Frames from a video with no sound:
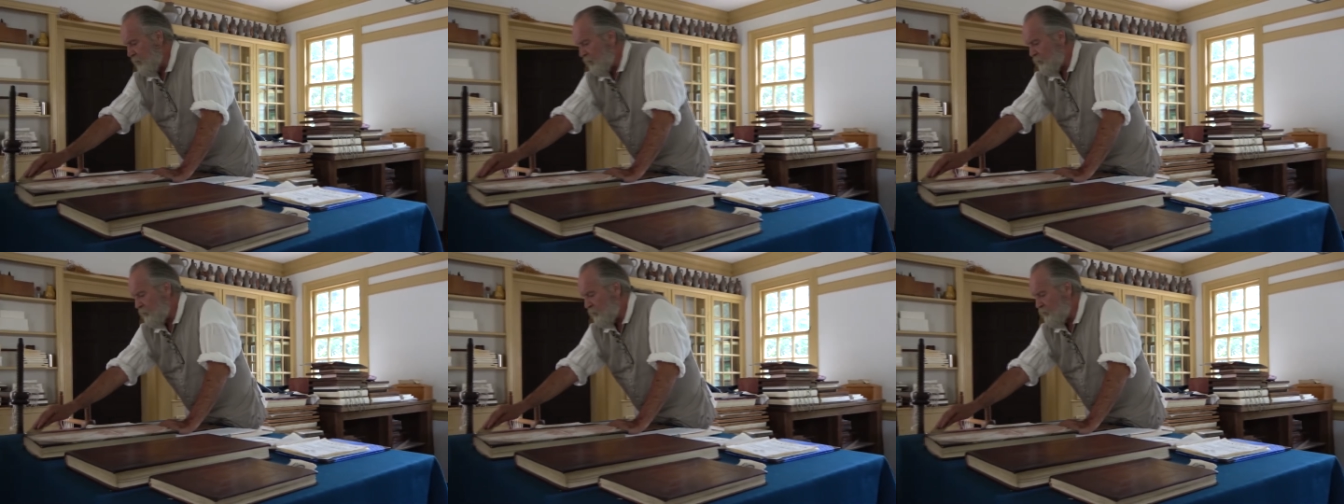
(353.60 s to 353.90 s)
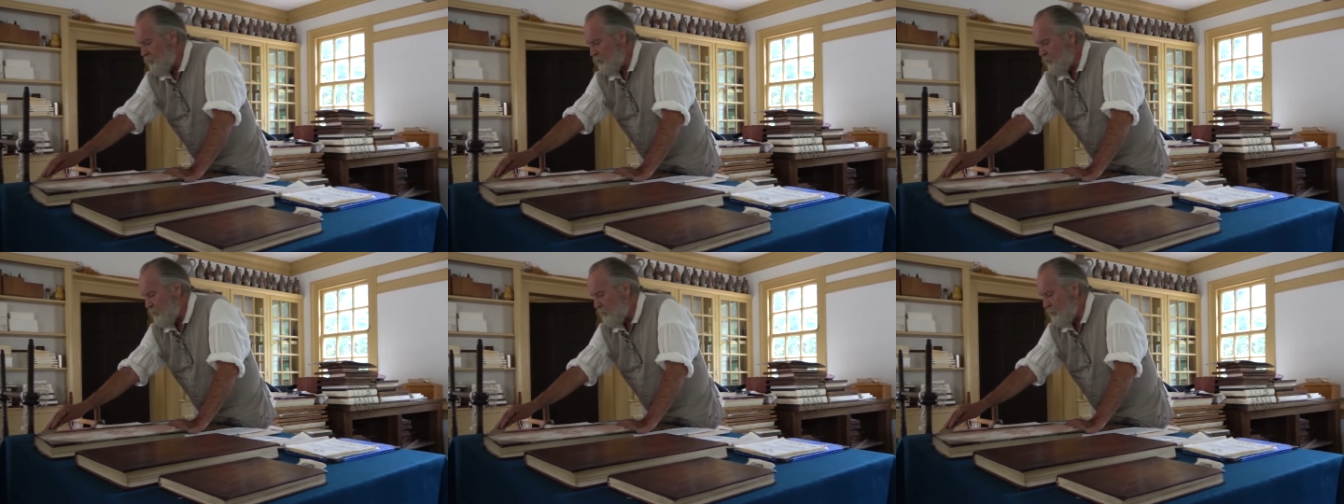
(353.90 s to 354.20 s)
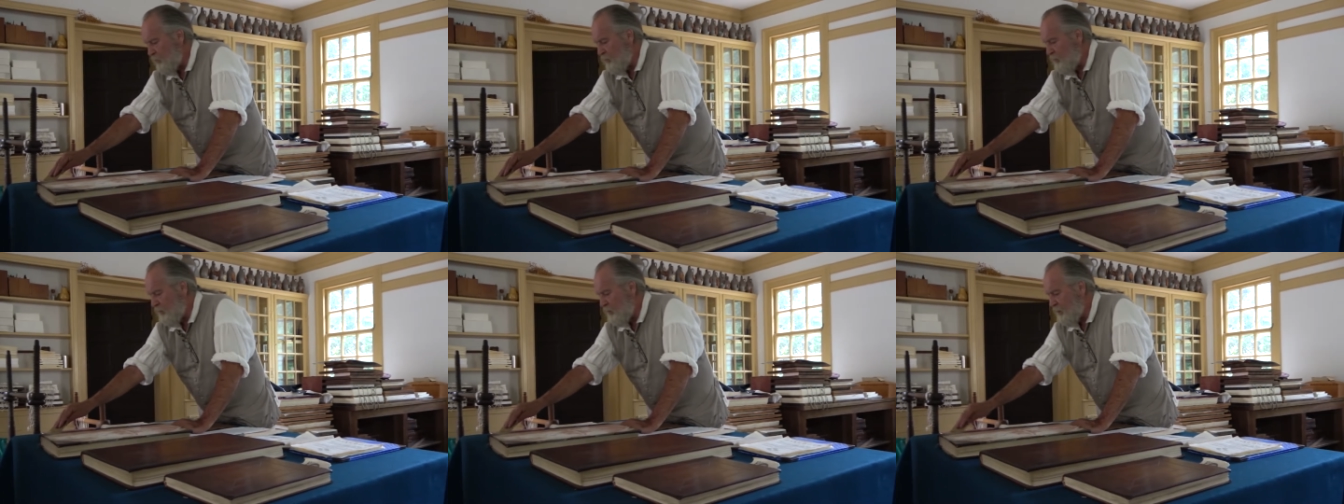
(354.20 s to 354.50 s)
I would
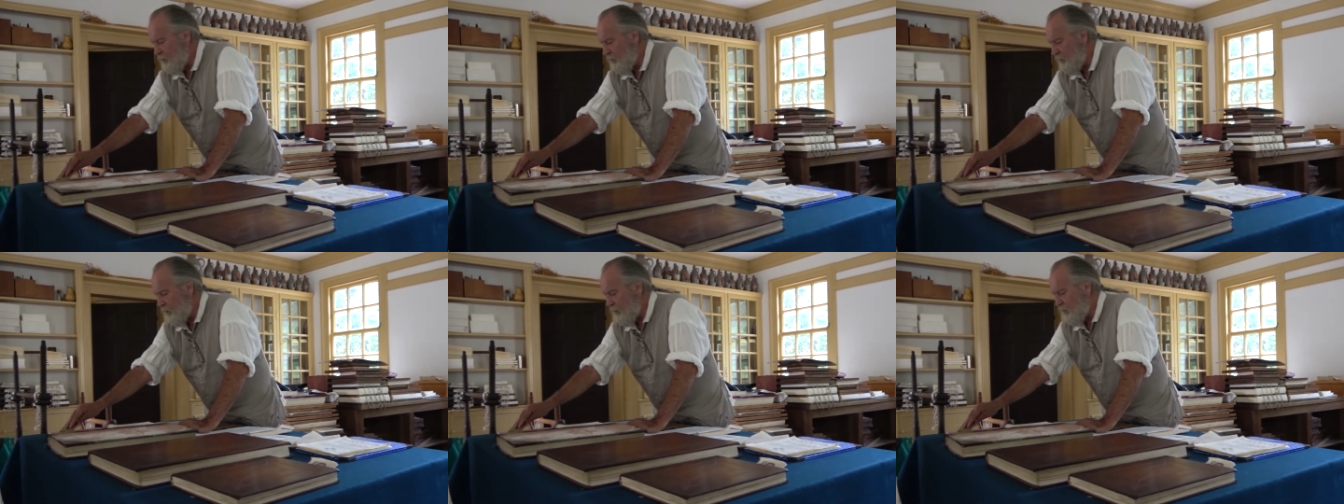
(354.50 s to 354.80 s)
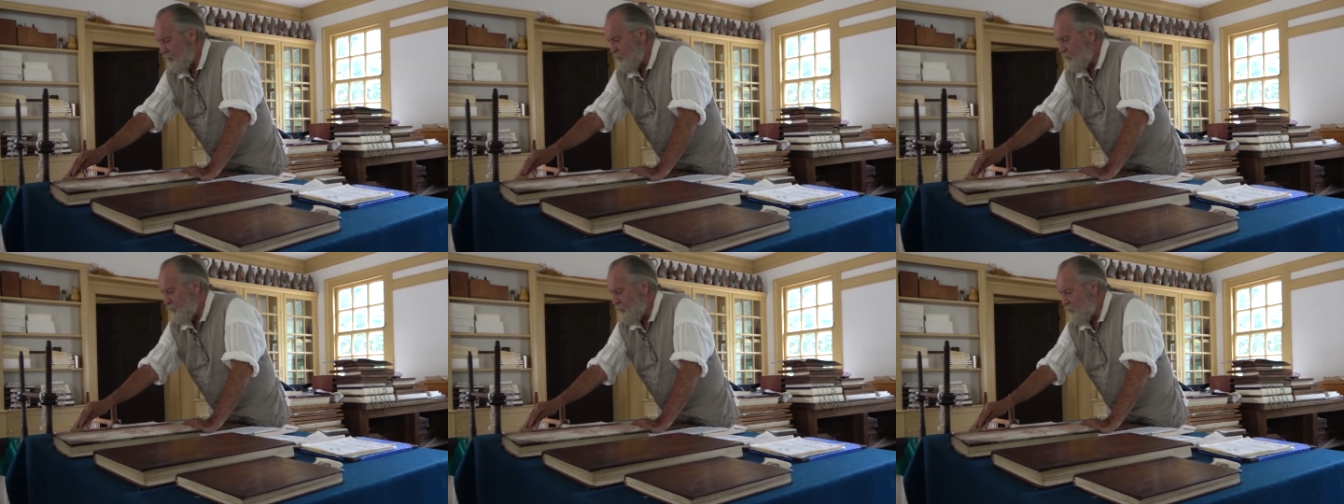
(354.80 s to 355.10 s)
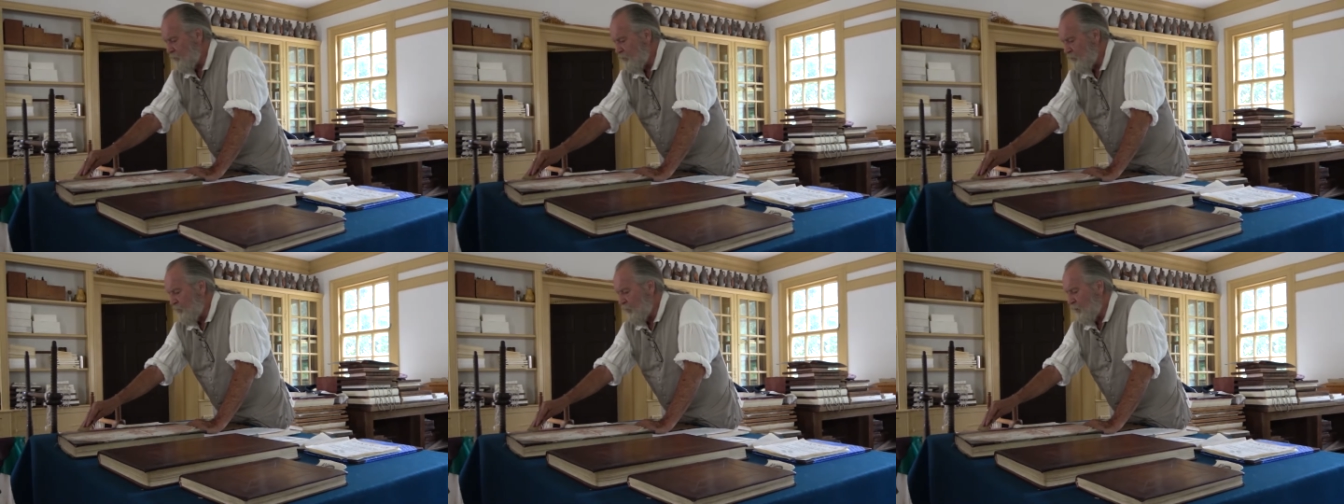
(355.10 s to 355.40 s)
simply take that and
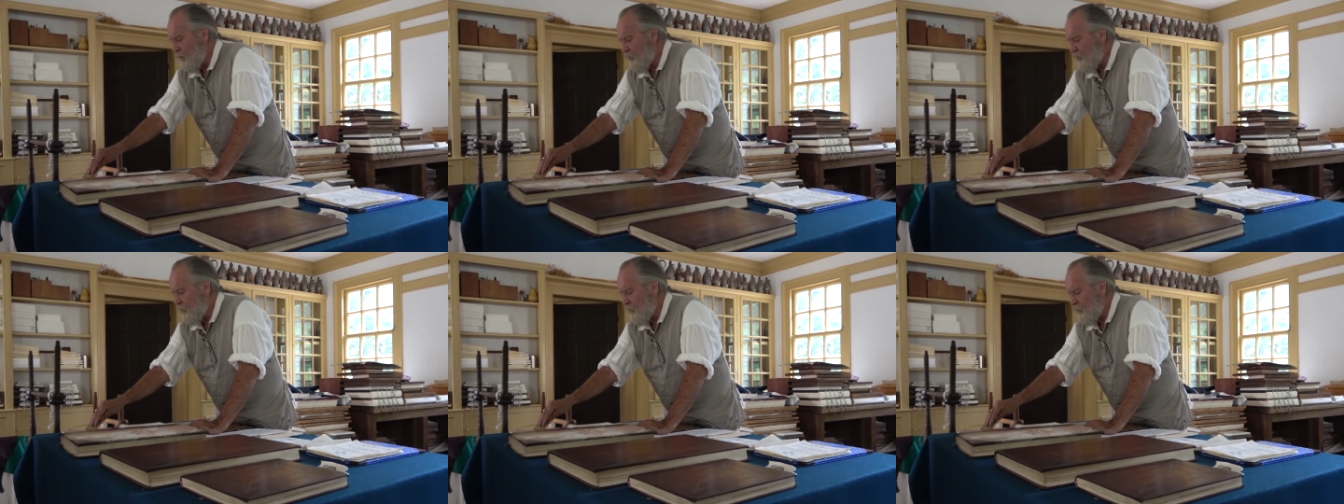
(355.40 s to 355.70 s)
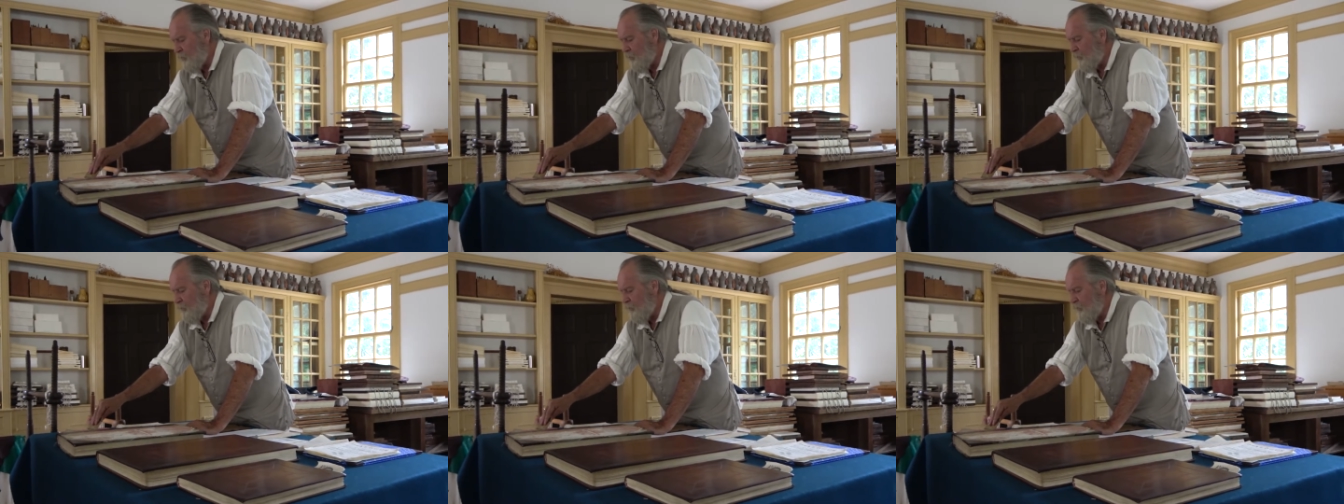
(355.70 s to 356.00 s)
just do that to it.